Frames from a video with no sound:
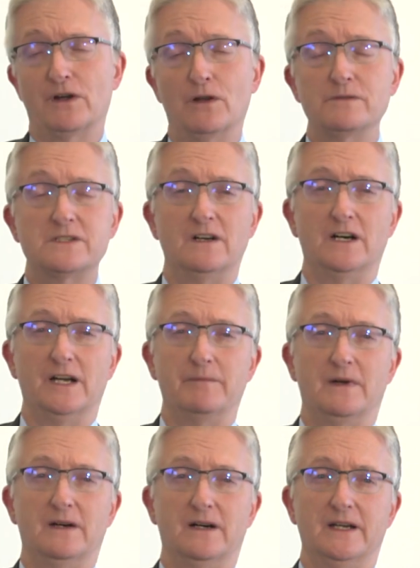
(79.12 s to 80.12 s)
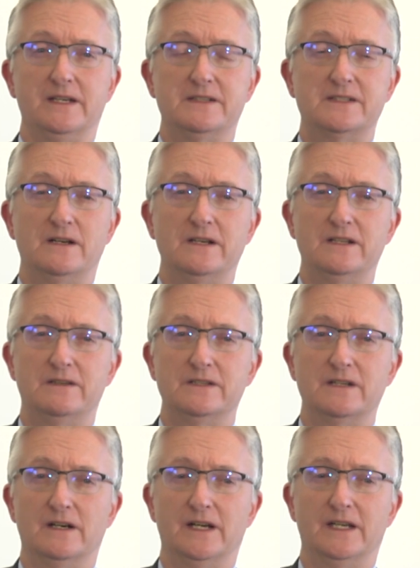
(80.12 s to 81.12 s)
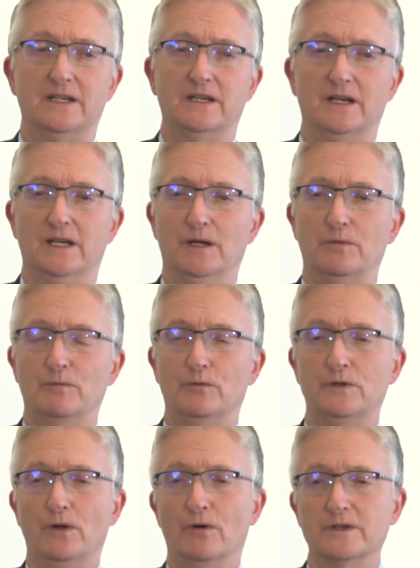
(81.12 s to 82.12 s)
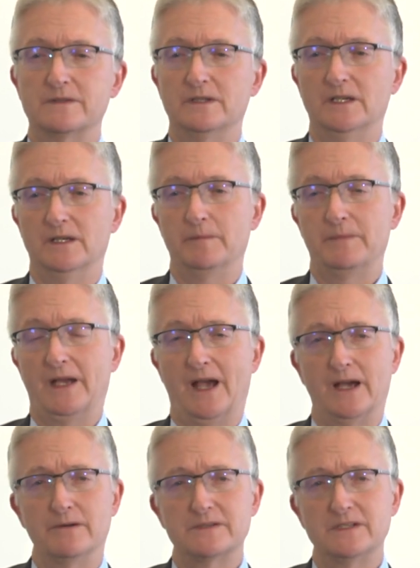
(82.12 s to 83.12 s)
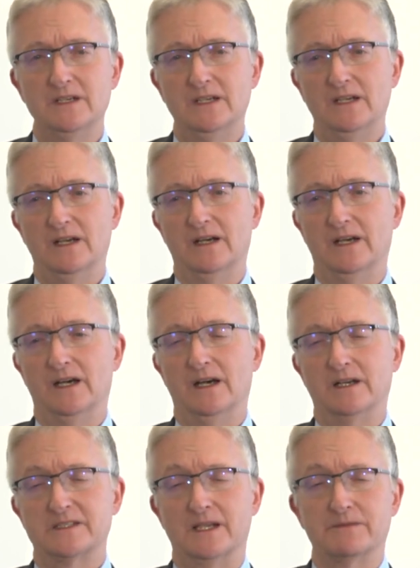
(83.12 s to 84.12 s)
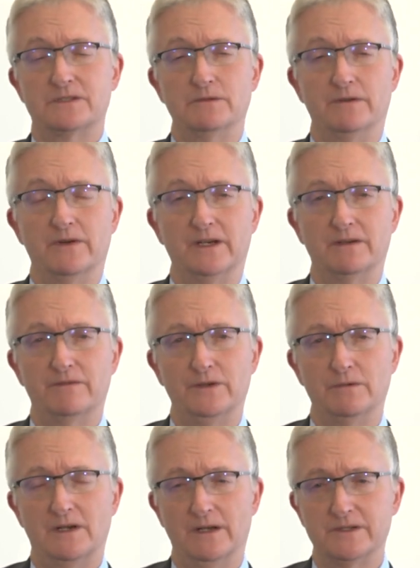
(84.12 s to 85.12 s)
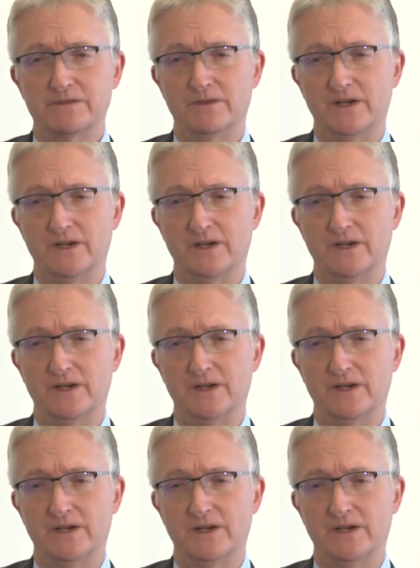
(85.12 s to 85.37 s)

For a long time, I decided that I would not be out. Except to a very few close